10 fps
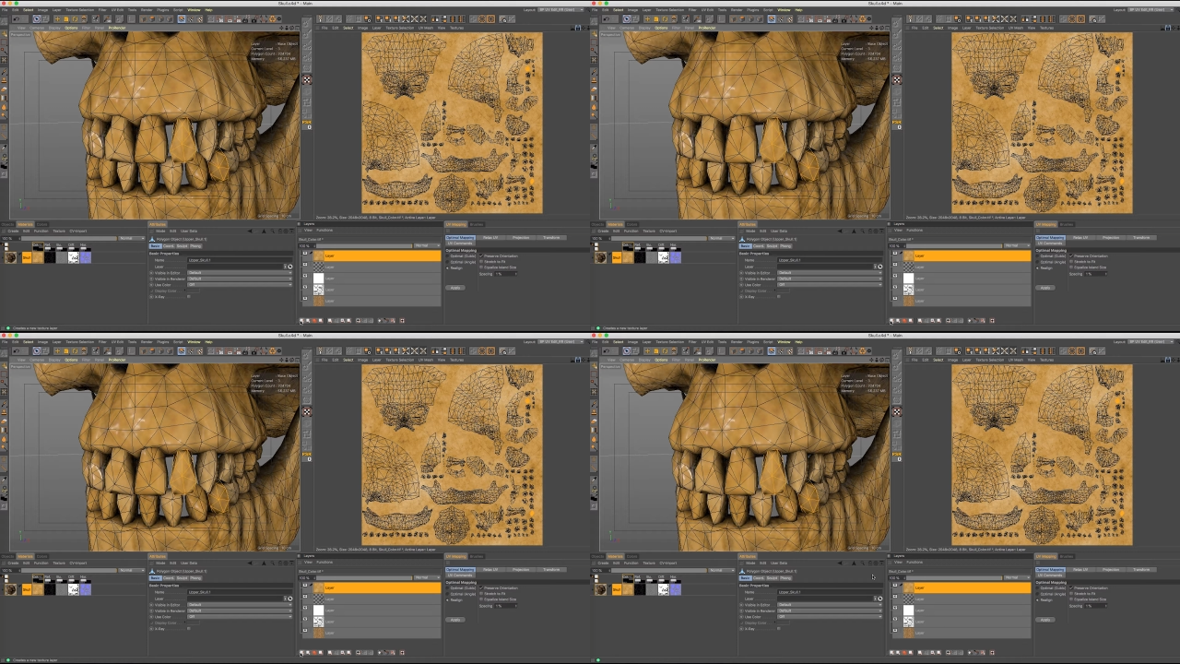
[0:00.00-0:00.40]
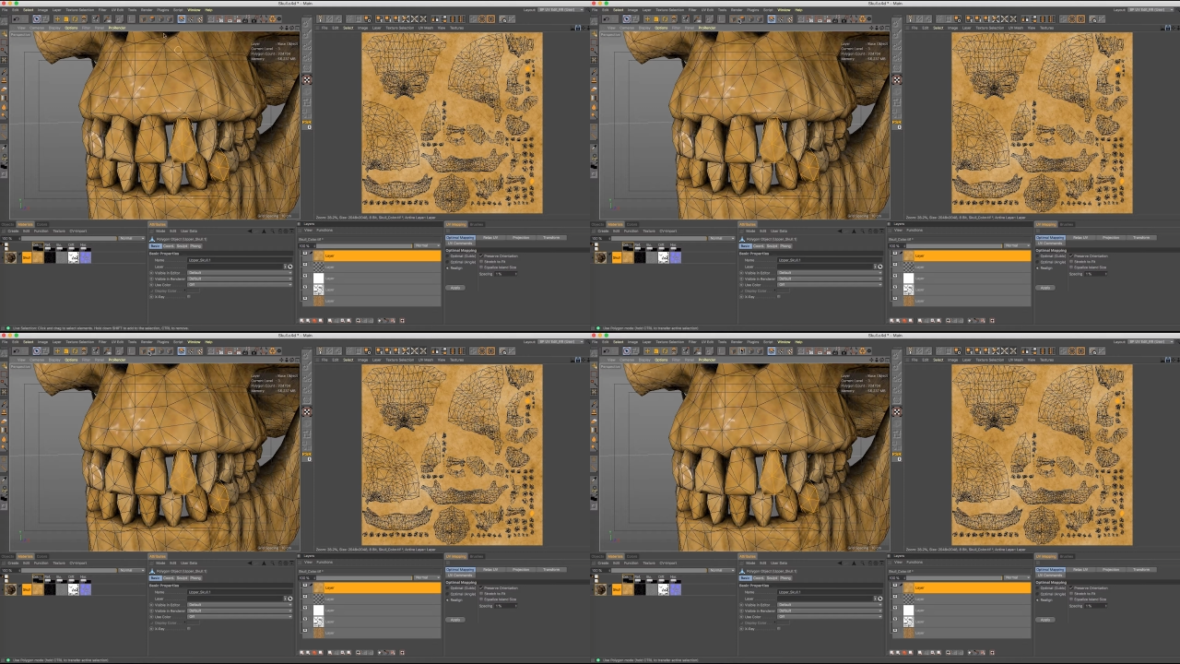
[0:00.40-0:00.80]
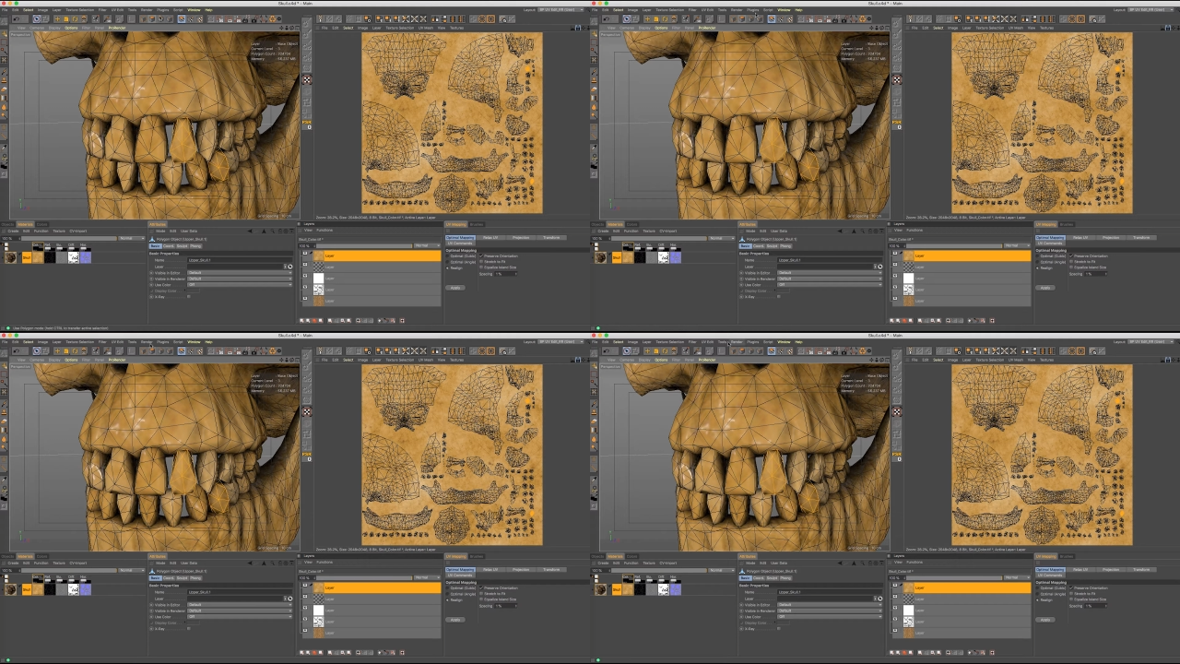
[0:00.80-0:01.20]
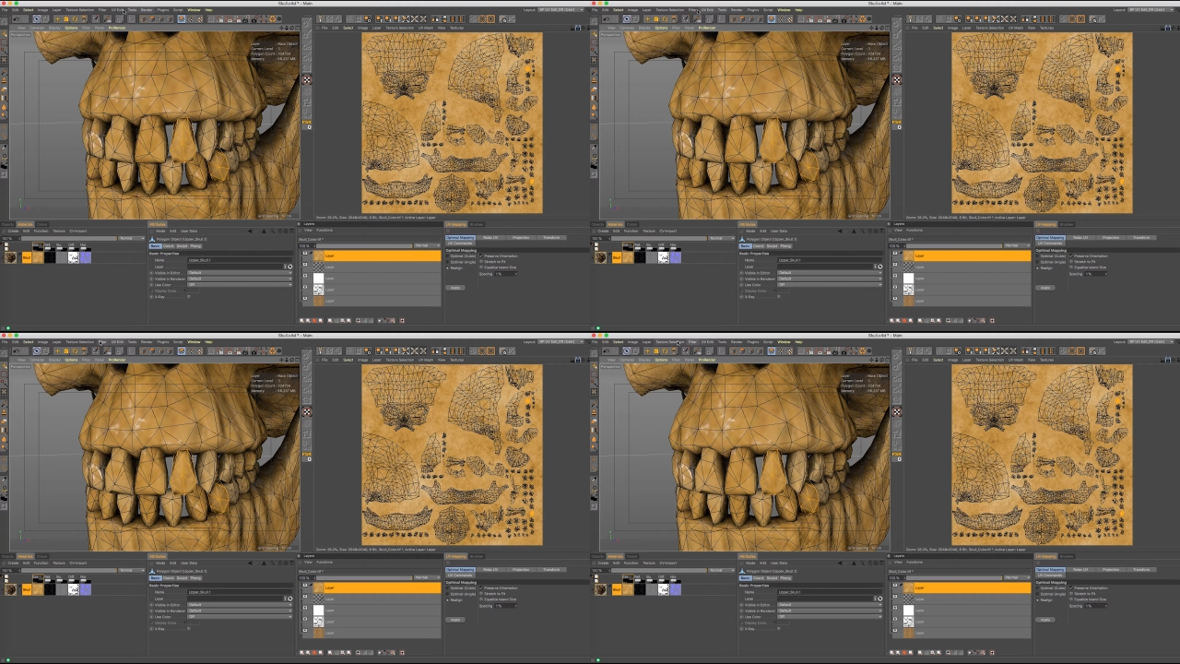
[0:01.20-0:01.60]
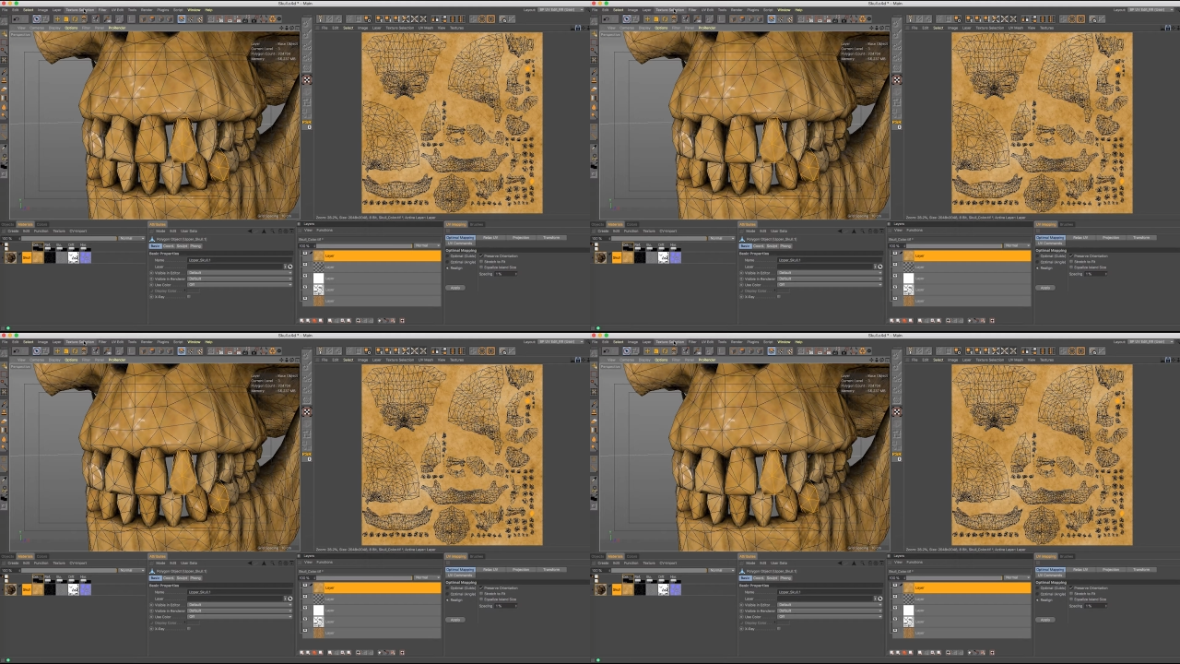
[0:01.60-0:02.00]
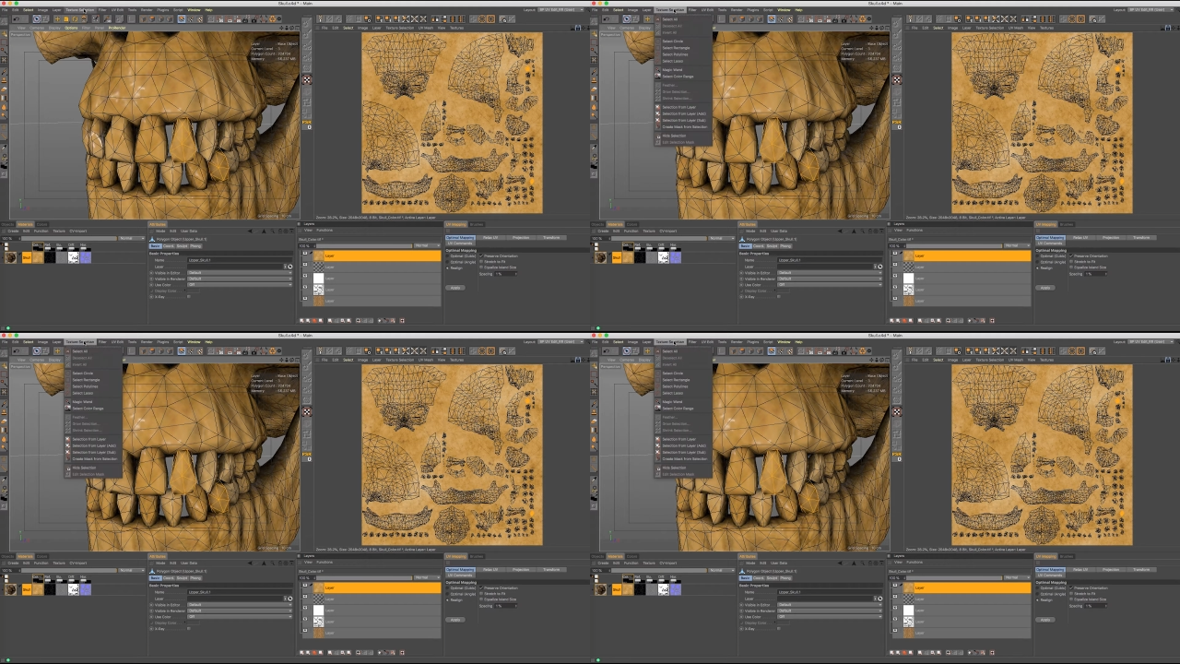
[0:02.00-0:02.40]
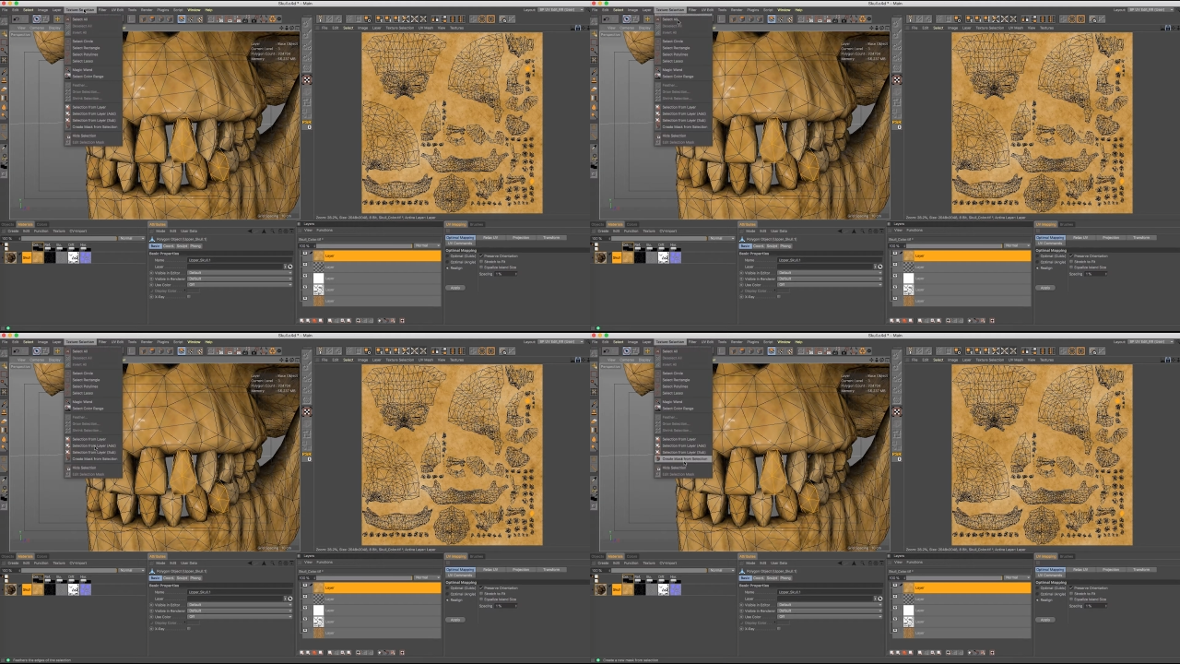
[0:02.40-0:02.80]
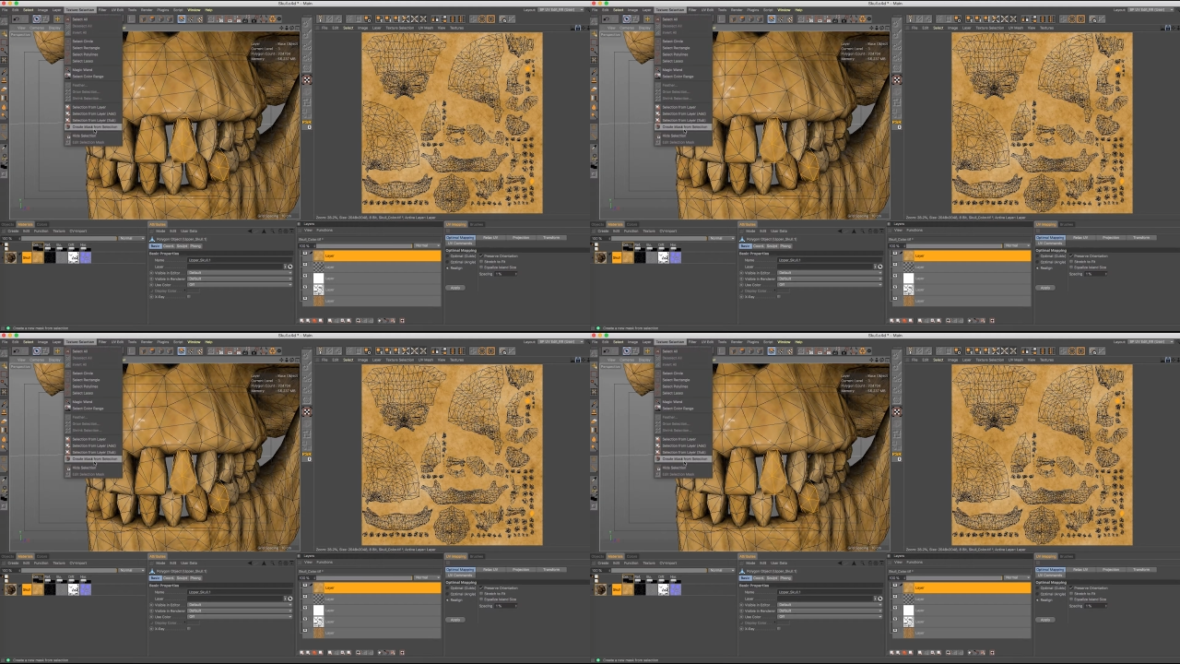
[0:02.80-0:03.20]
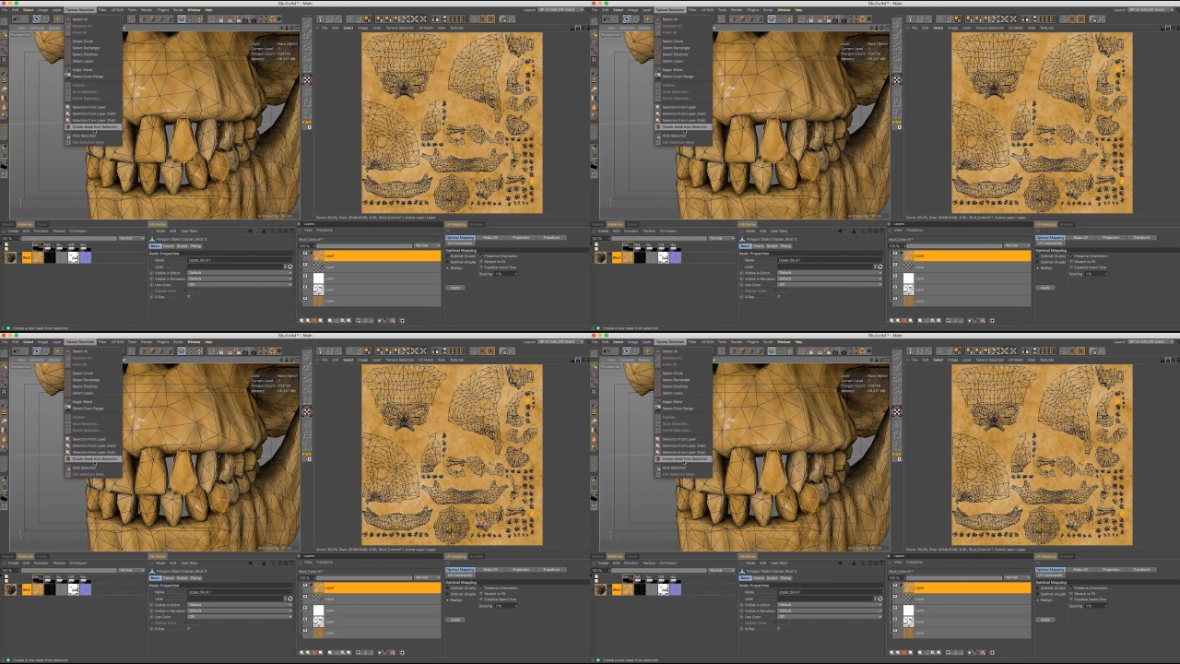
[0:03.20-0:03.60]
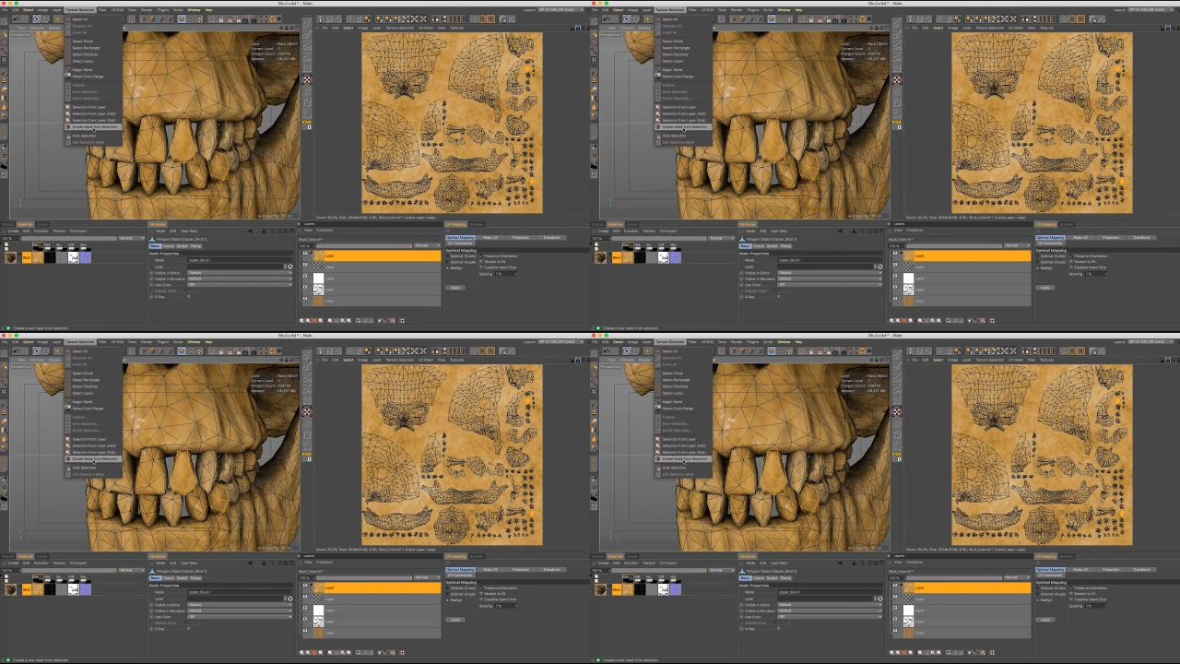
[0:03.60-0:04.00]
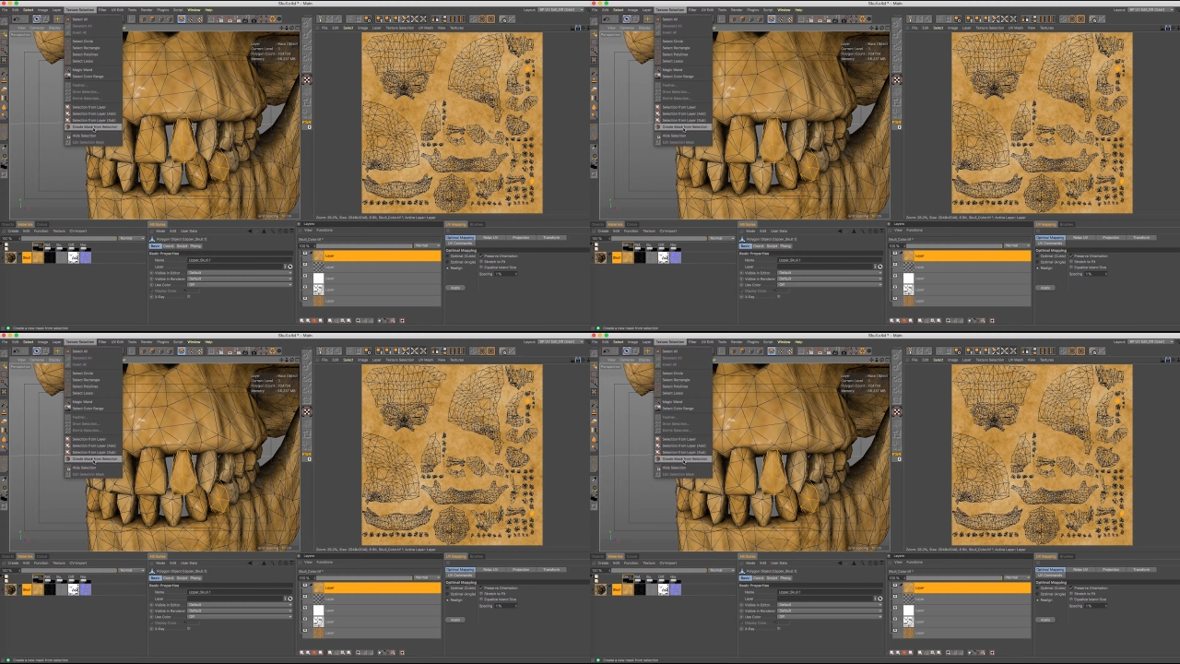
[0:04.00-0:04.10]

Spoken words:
(no speaker visible)